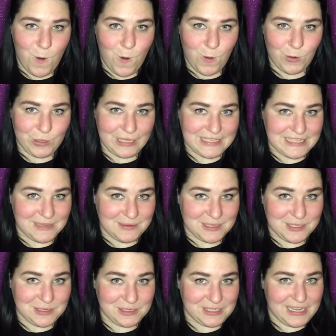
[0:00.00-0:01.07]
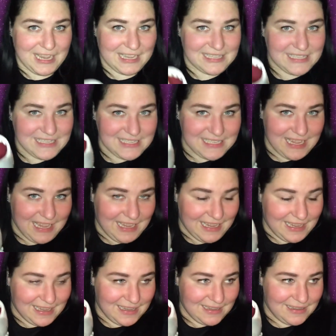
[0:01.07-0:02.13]
Well, let's see what Sushi has to
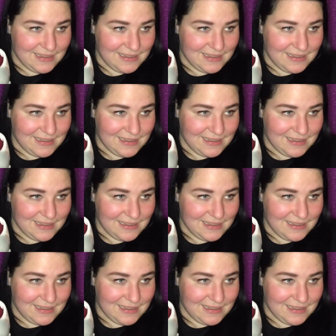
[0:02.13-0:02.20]
say.